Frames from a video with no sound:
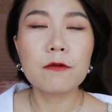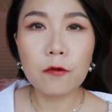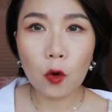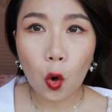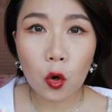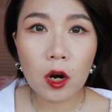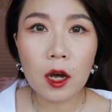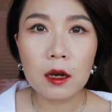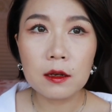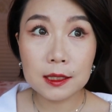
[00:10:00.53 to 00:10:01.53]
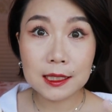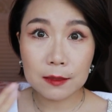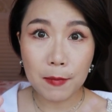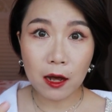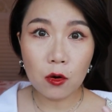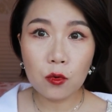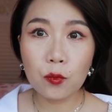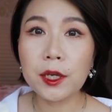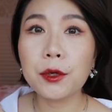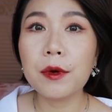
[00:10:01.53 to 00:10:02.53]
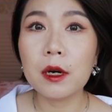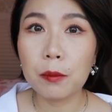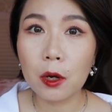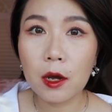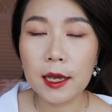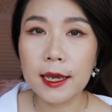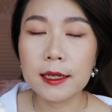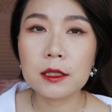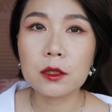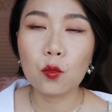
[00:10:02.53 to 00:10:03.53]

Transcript: flora smell when you apply it.